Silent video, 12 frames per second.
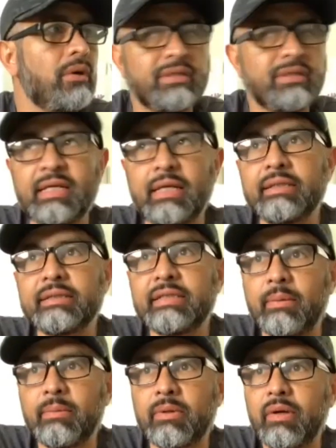the second
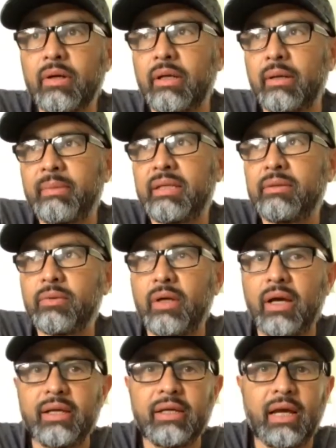time around, I mean,
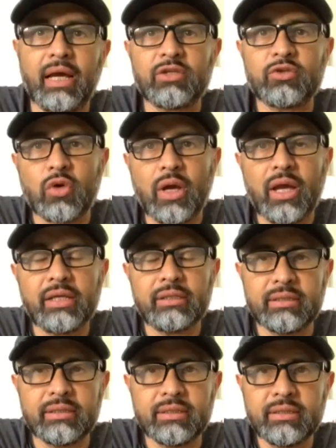I tried
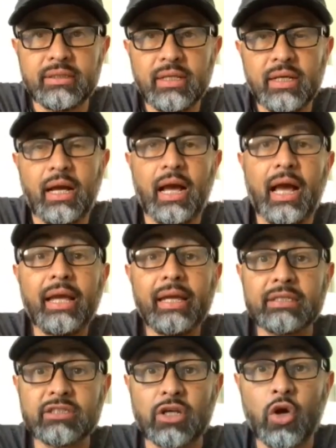to I,
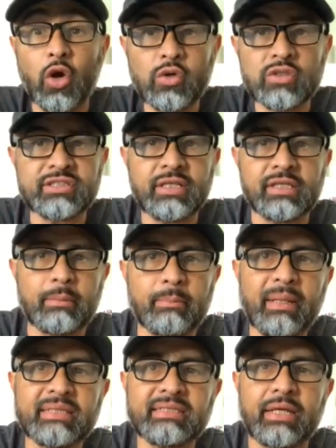as a coach, did the
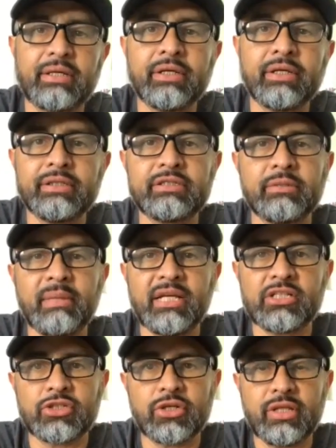best I could to make
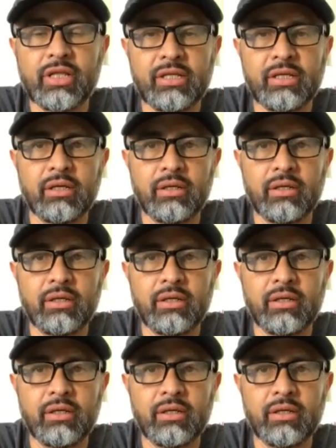sure that